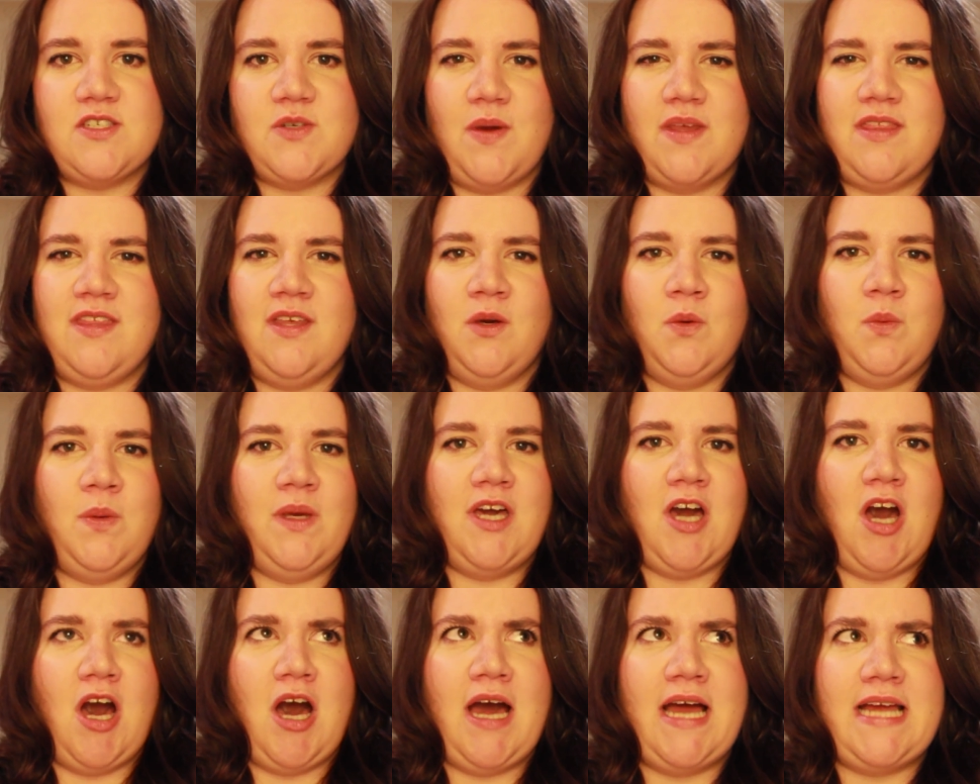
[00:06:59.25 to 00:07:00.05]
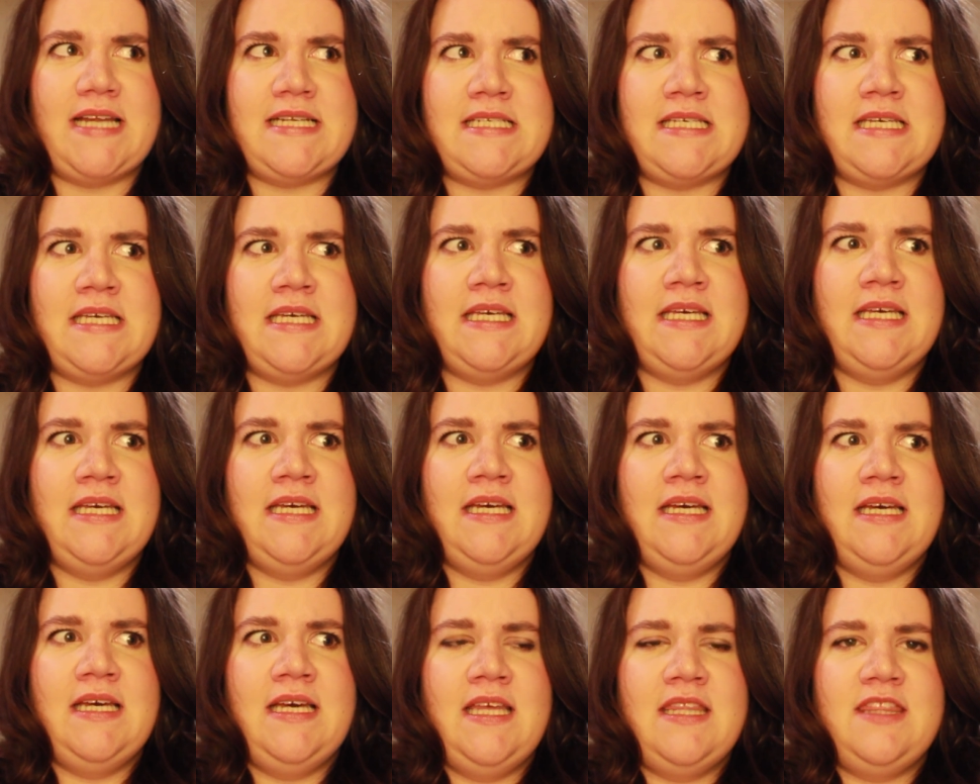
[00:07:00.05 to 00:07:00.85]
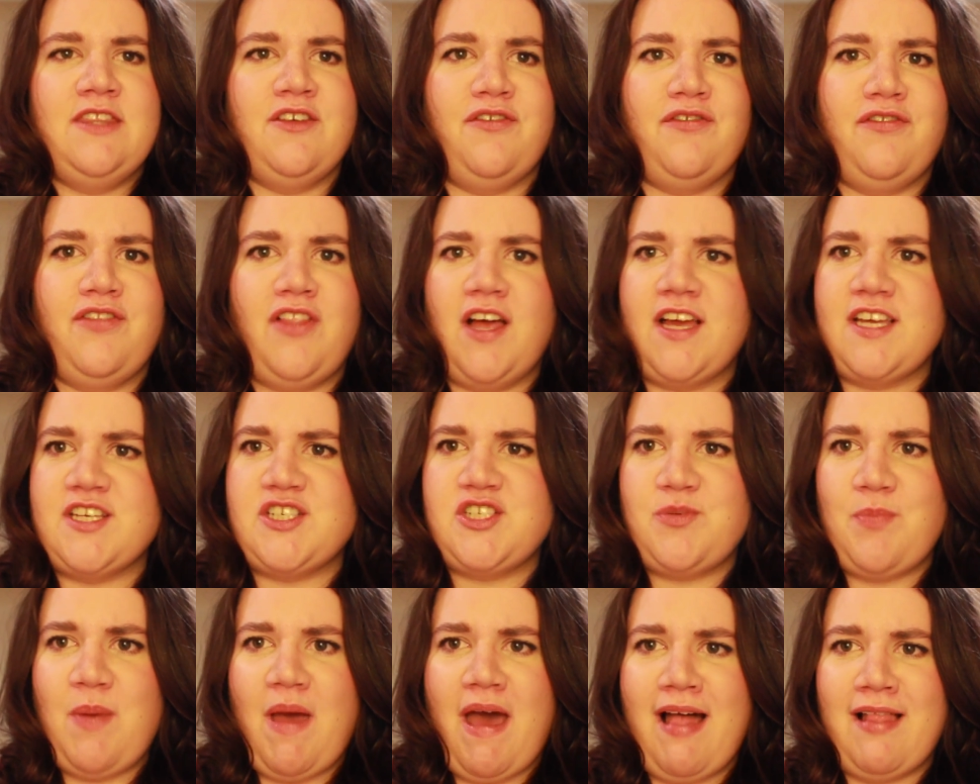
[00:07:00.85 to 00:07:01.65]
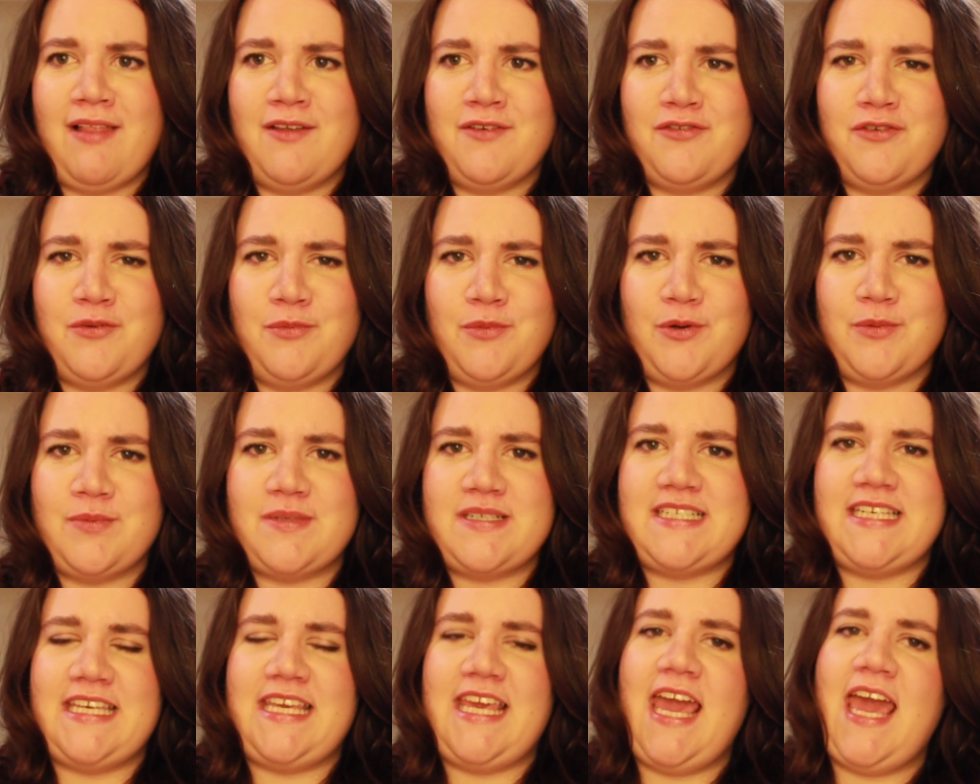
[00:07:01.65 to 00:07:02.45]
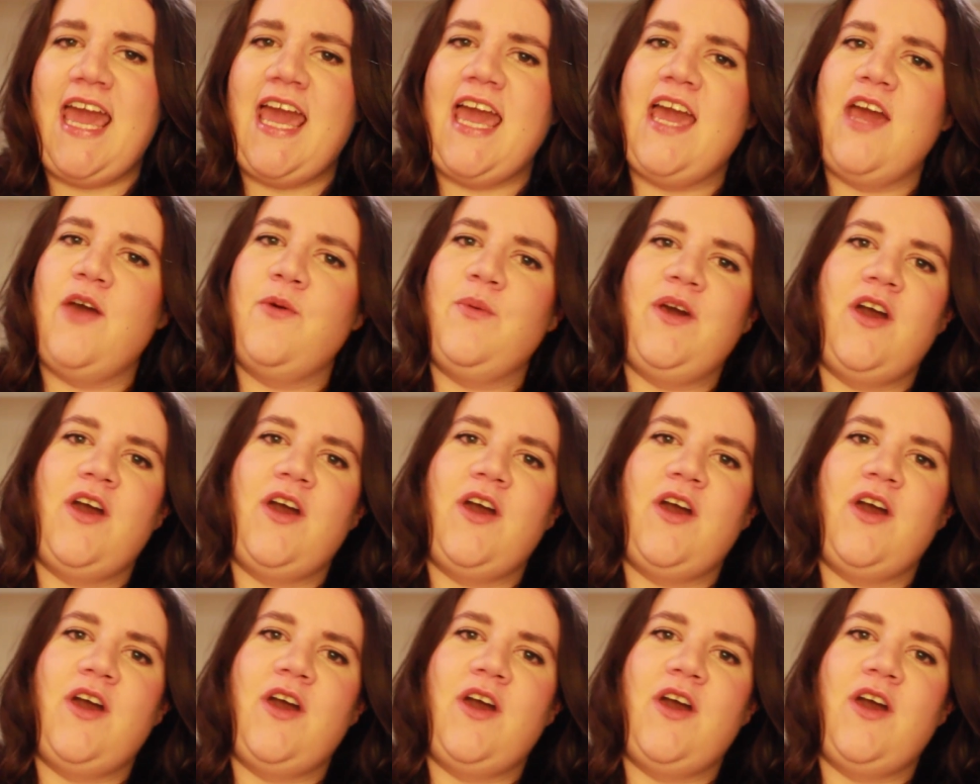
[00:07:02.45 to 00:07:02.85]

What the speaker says: So I think we got the Flushed palette from Urban Decay,